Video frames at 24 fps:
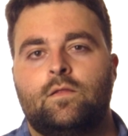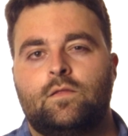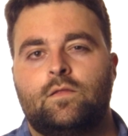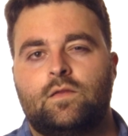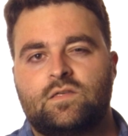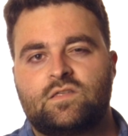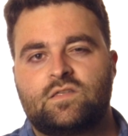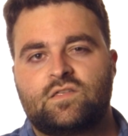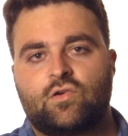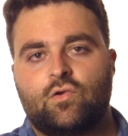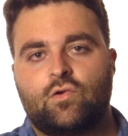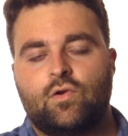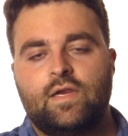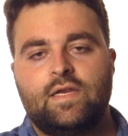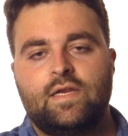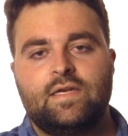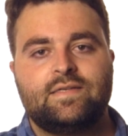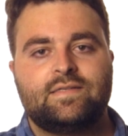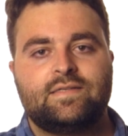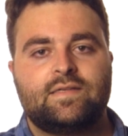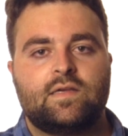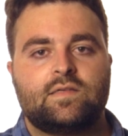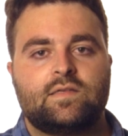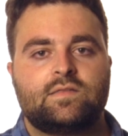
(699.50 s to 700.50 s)
The
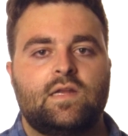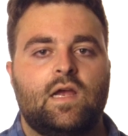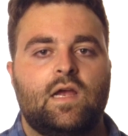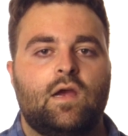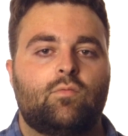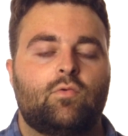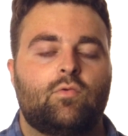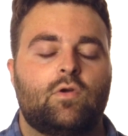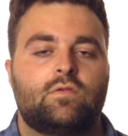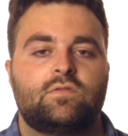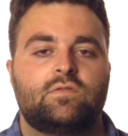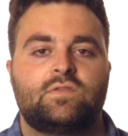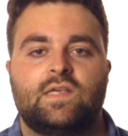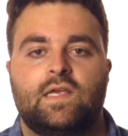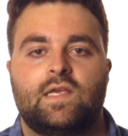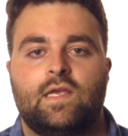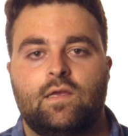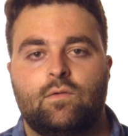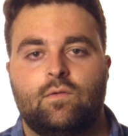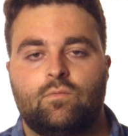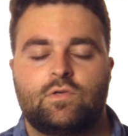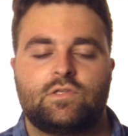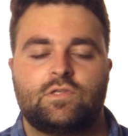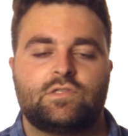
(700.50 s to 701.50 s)
screen does not
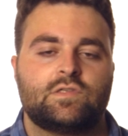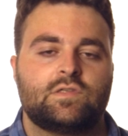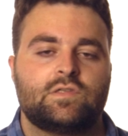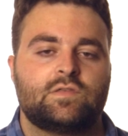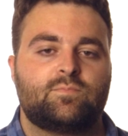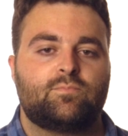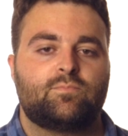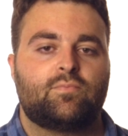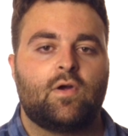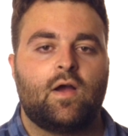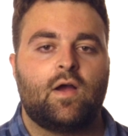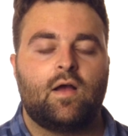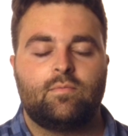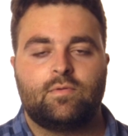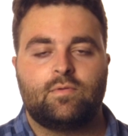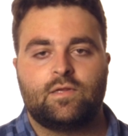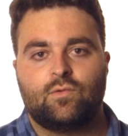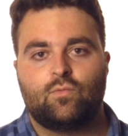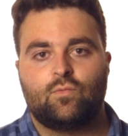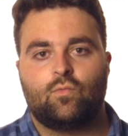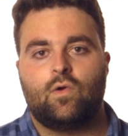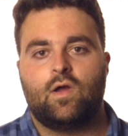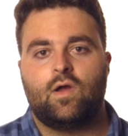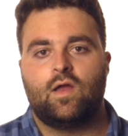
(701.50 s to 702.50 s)
rotate, which is probably
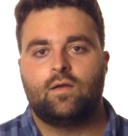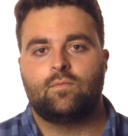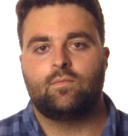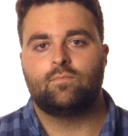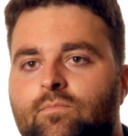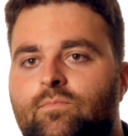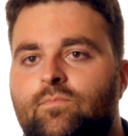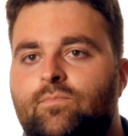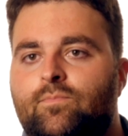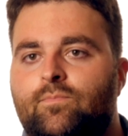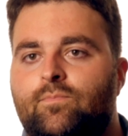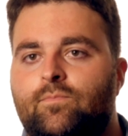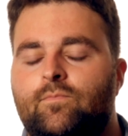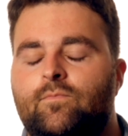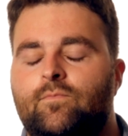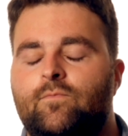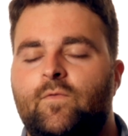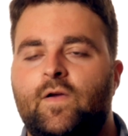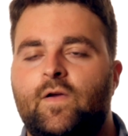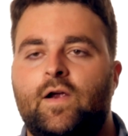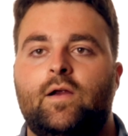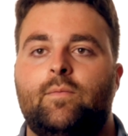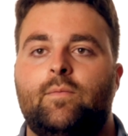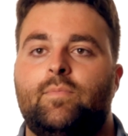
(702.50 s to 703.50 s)
one
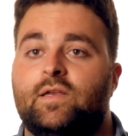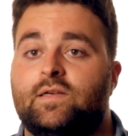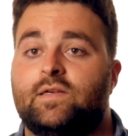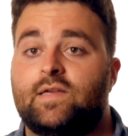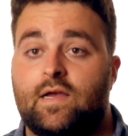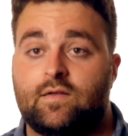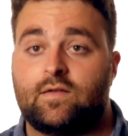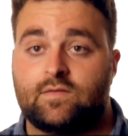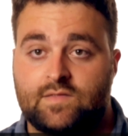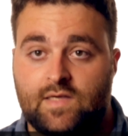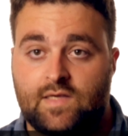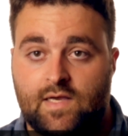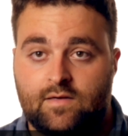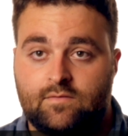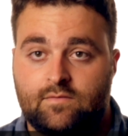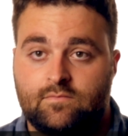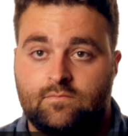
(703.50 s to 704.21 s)
very big downside.